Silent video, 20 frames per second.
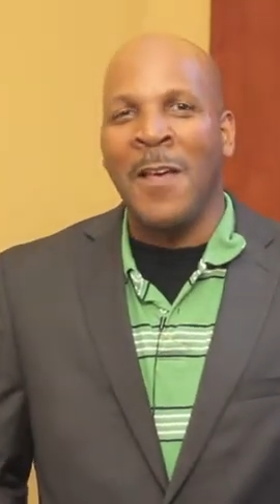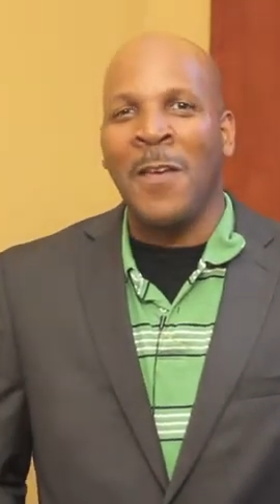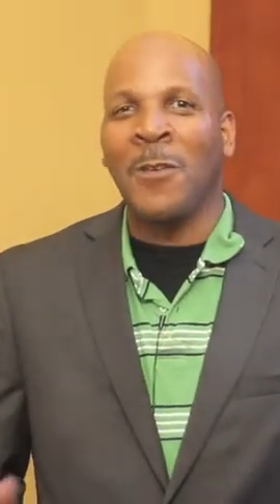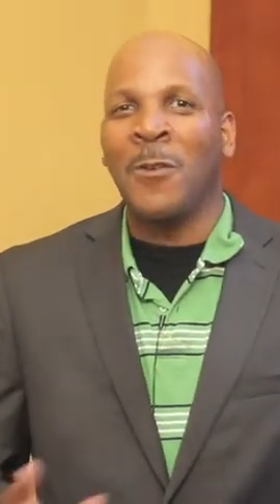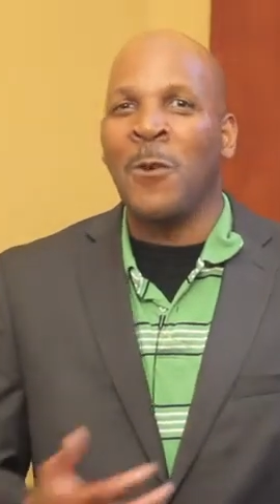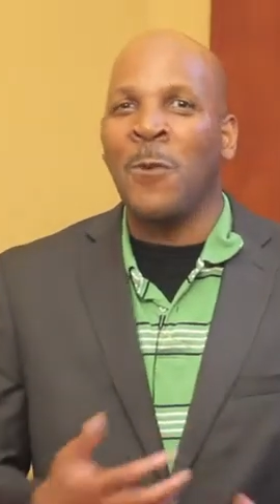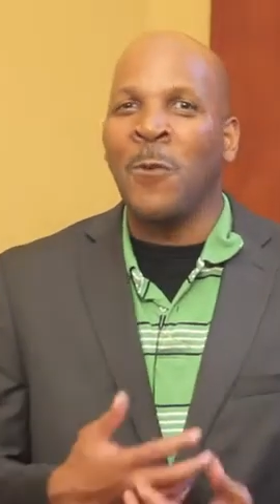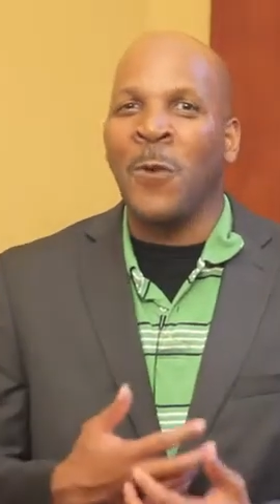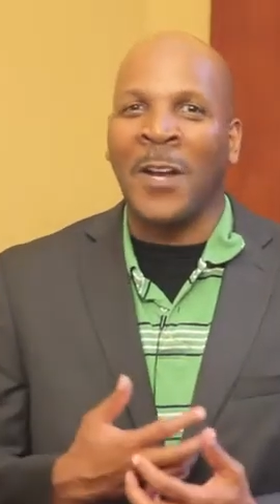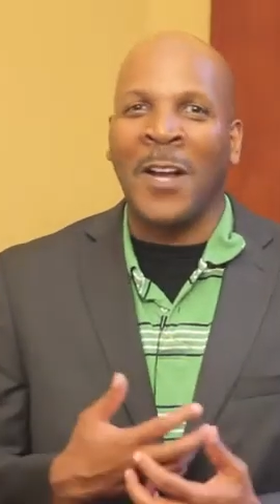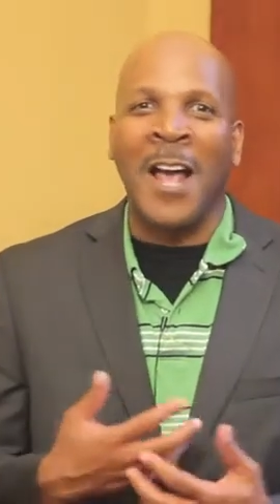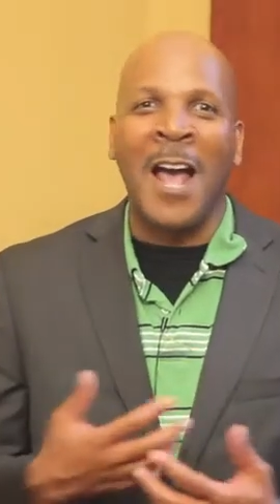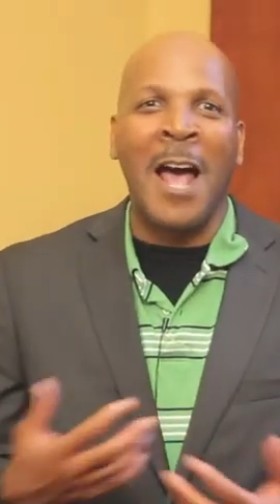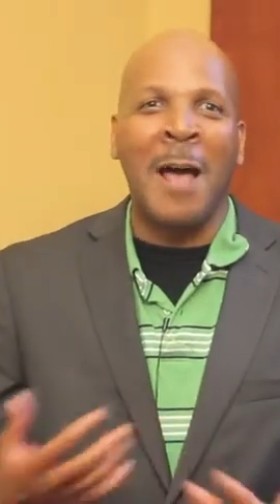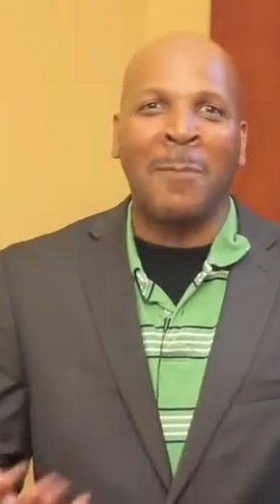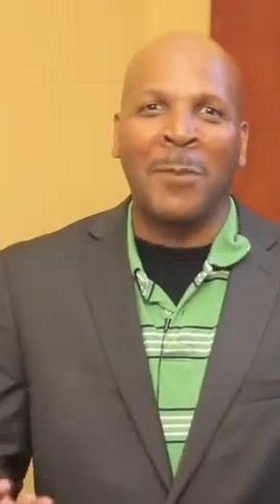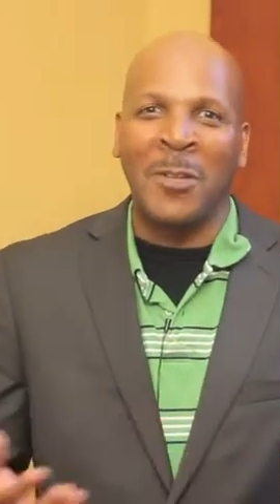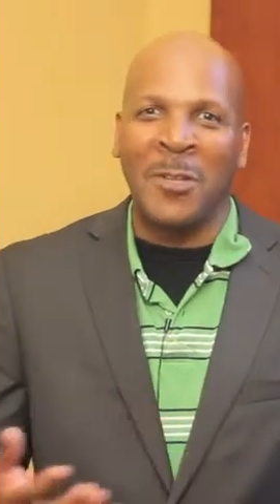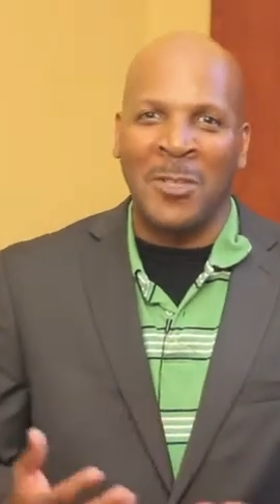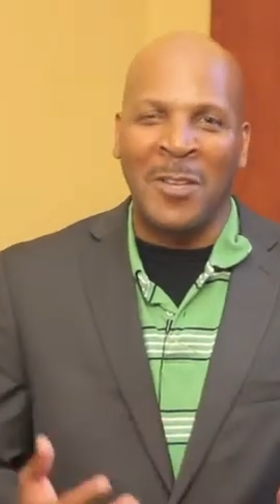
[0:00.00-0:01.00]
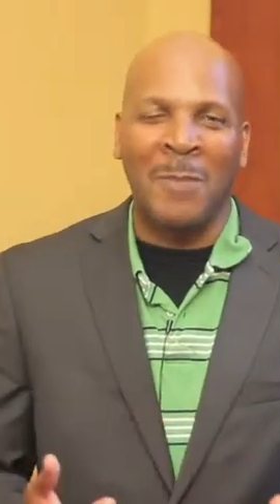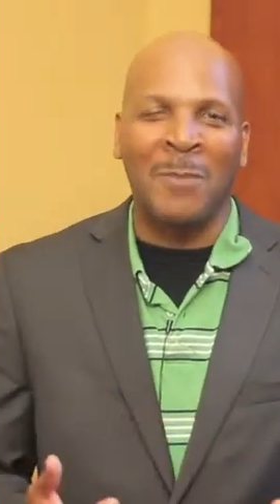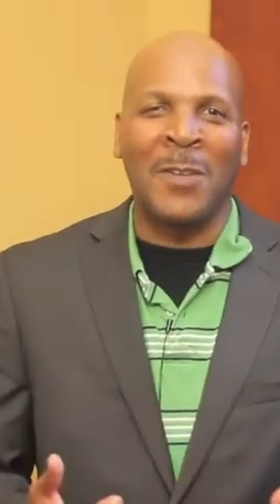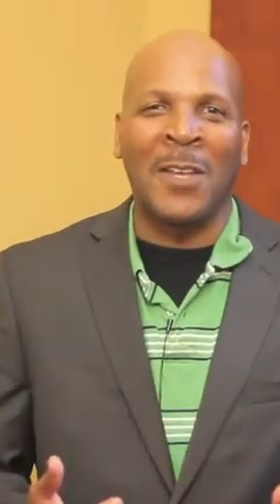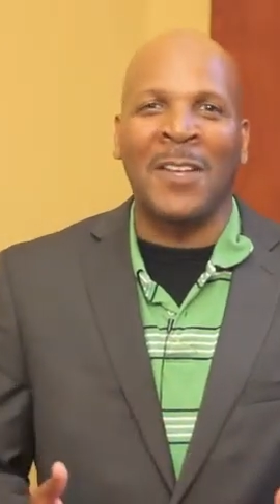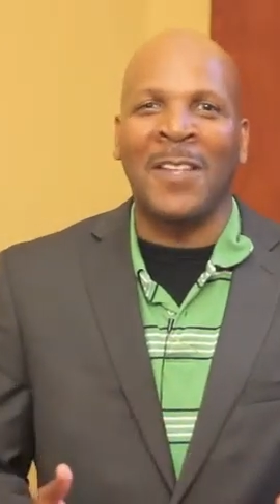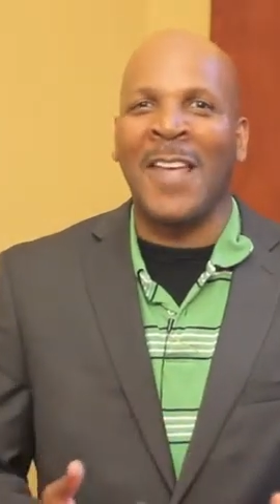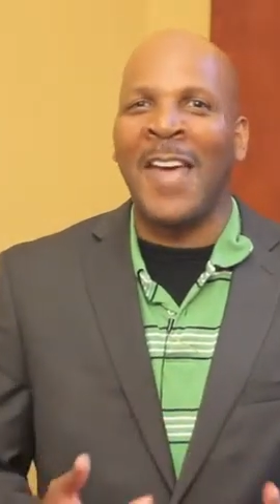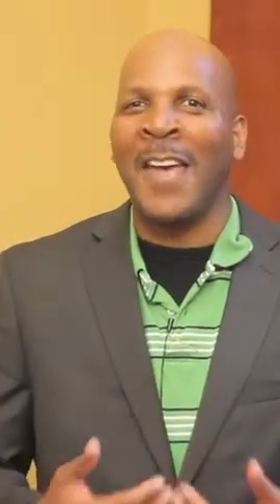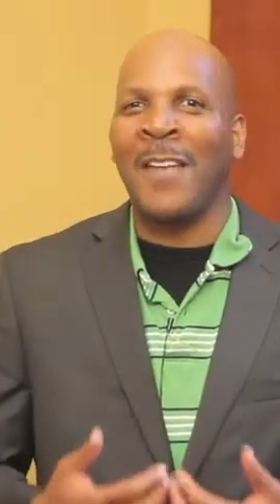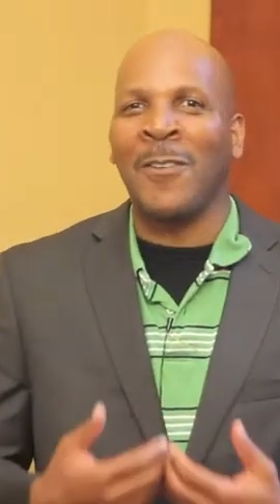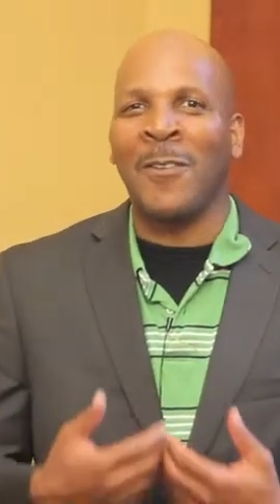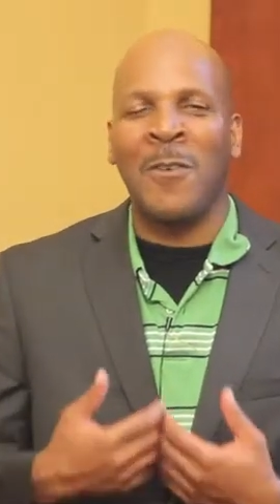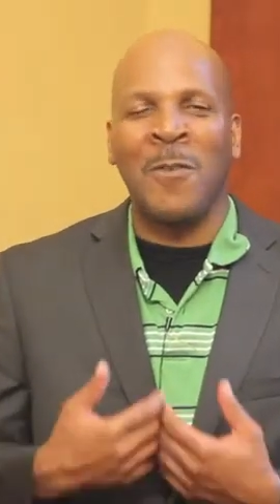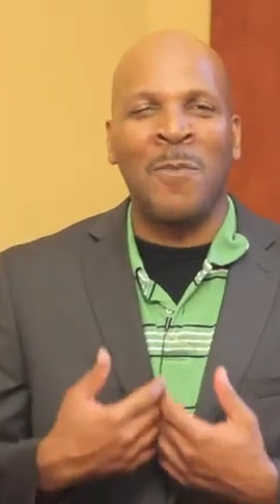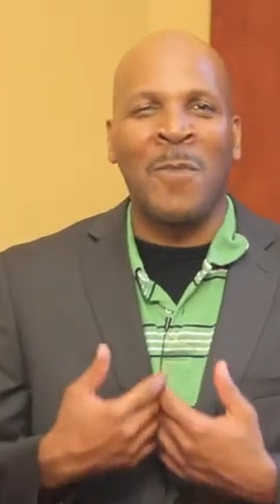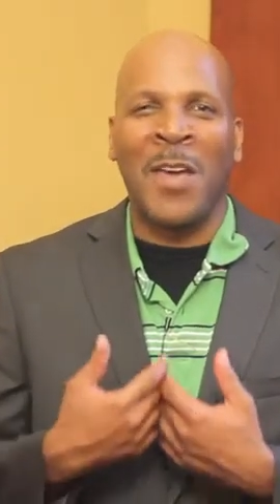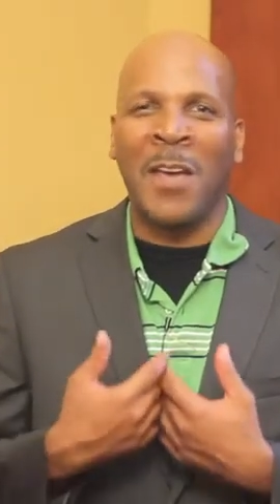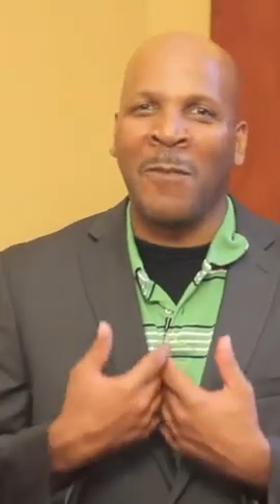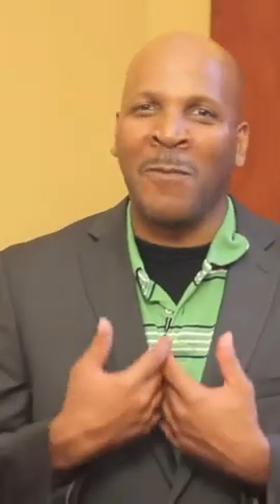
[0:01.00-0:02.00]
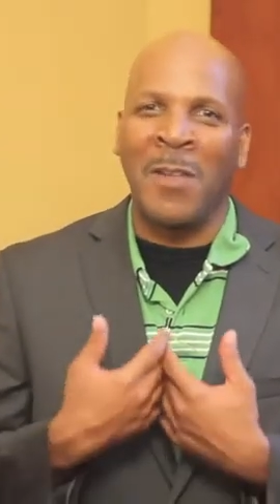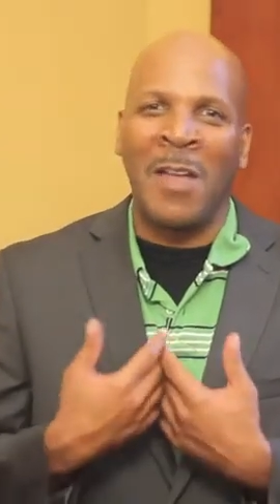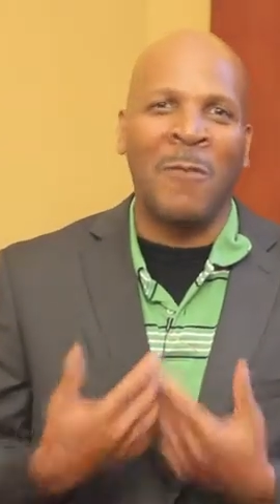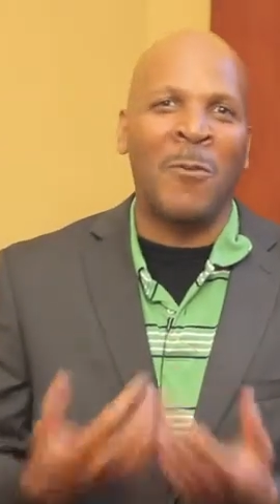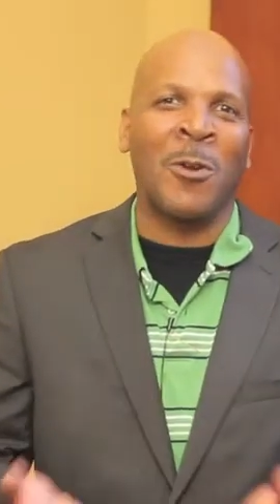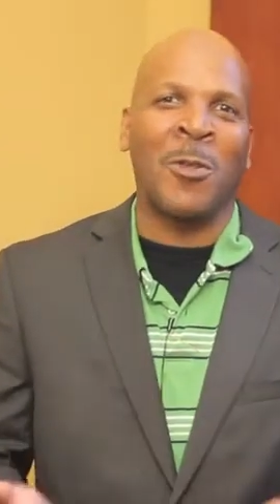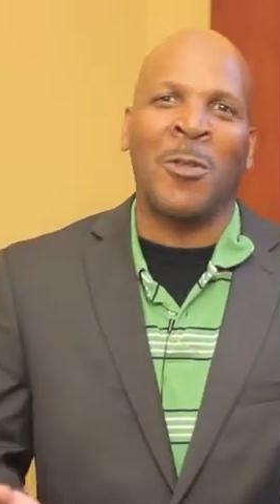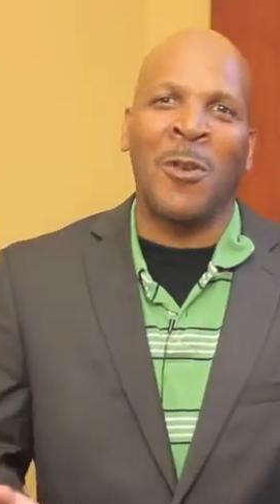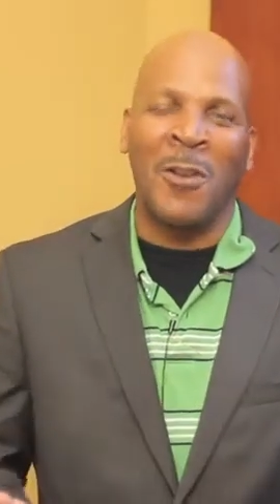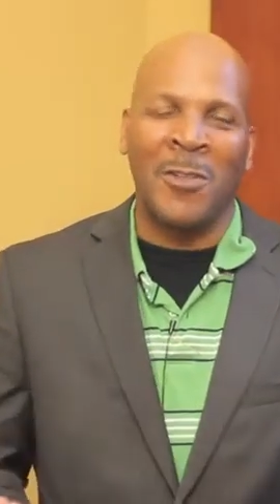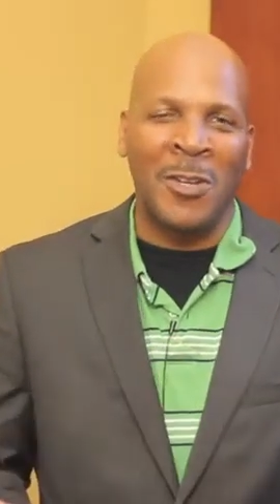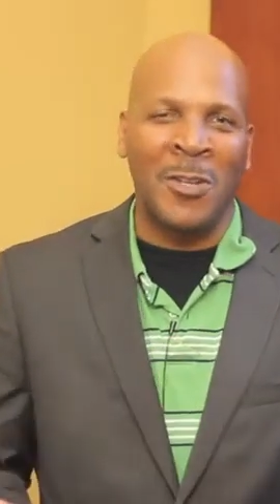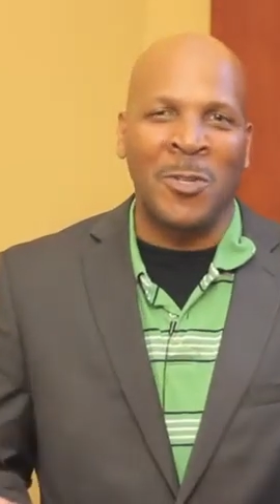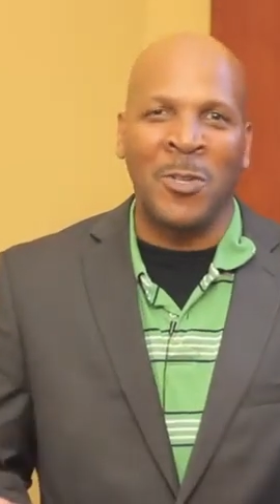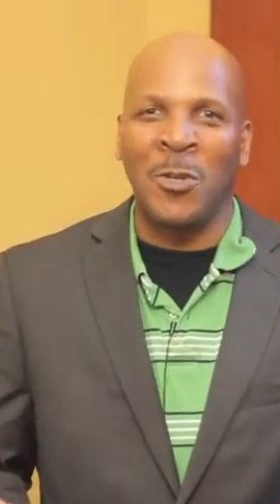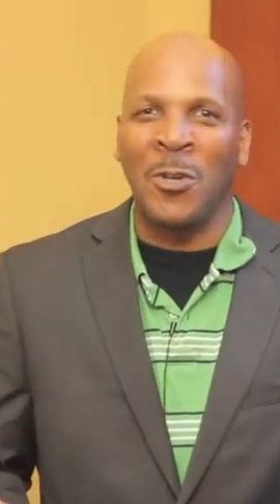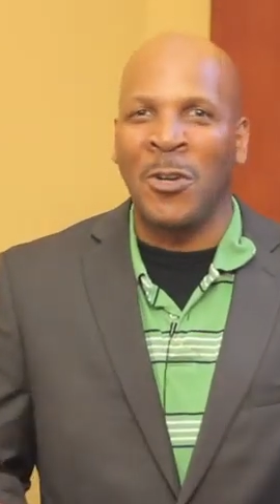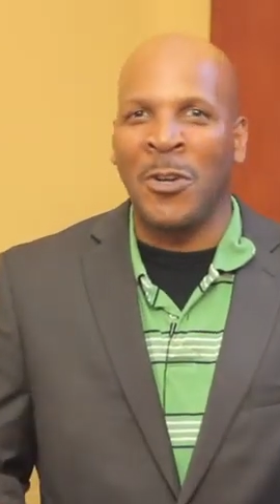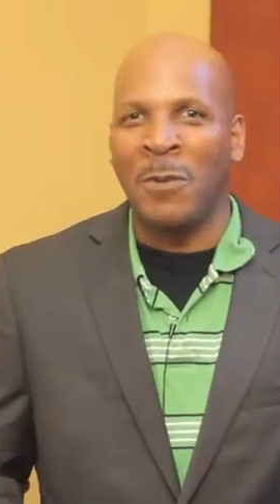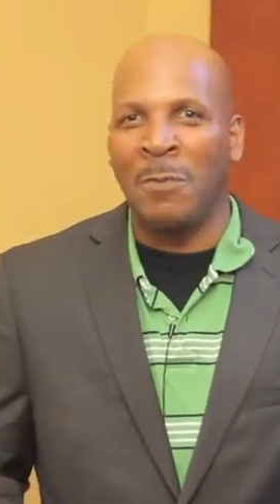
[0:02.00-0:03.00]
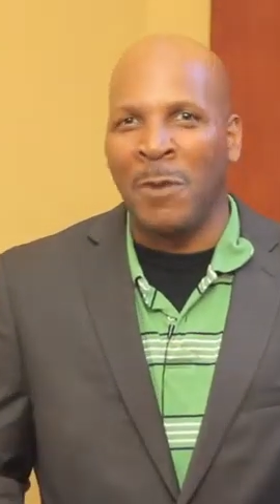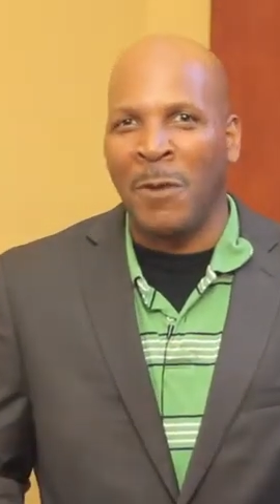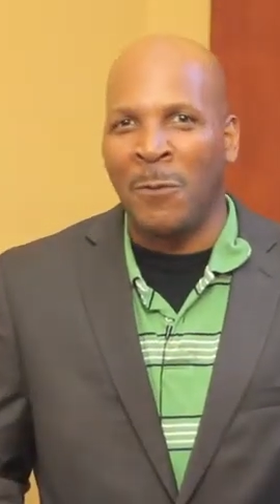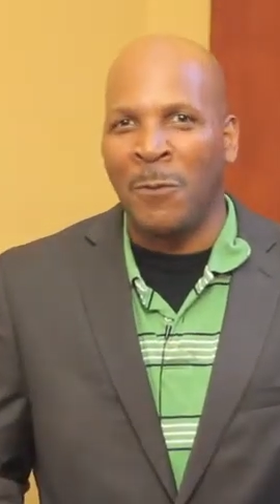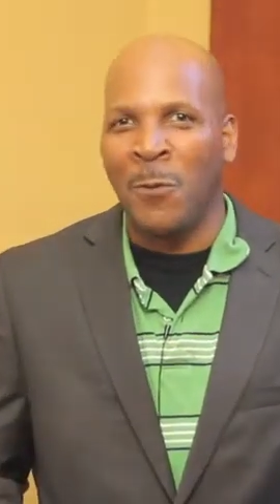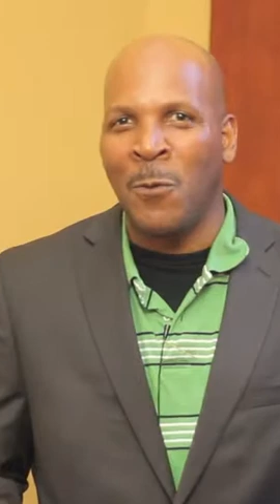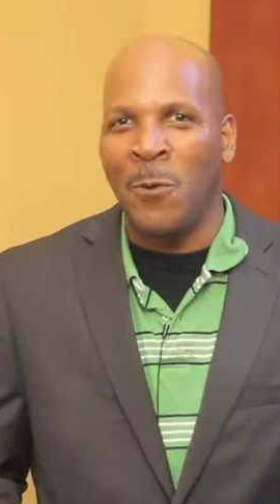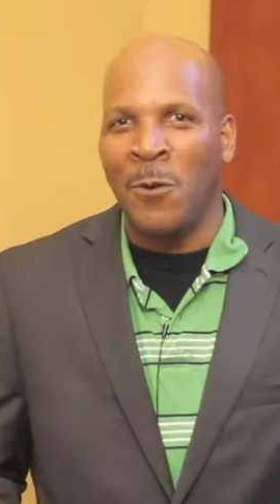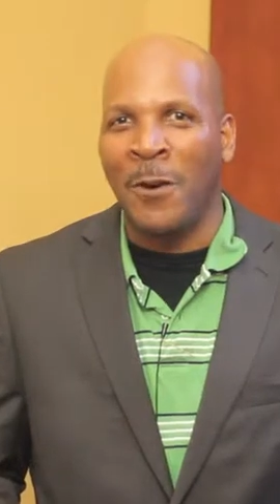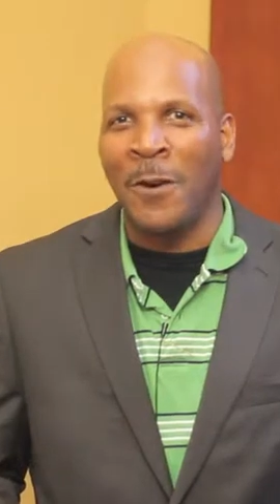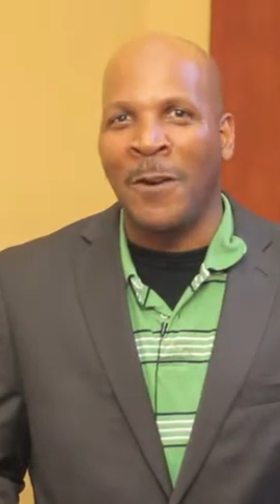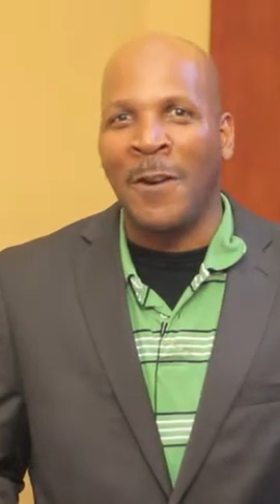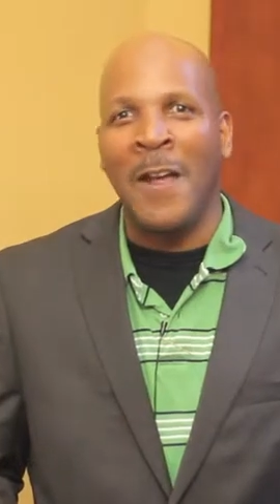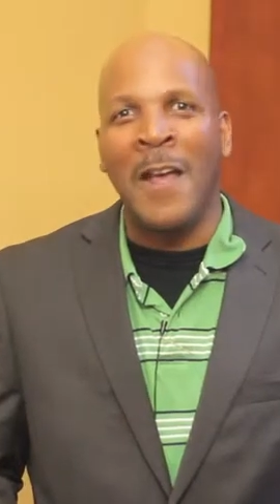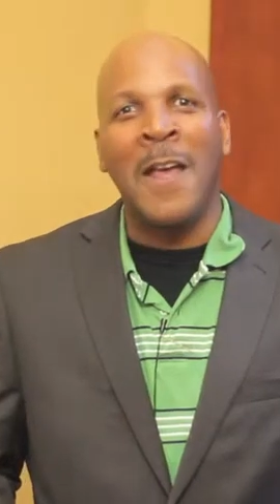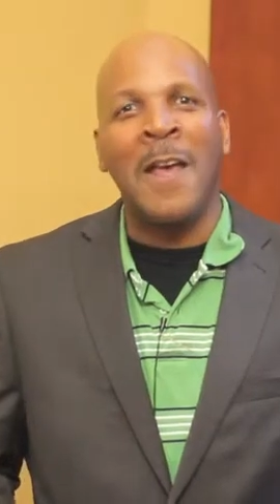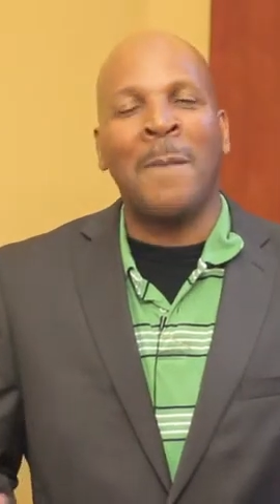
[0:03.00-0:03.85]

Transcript: You've accomplished something that you may have never thought that you could before,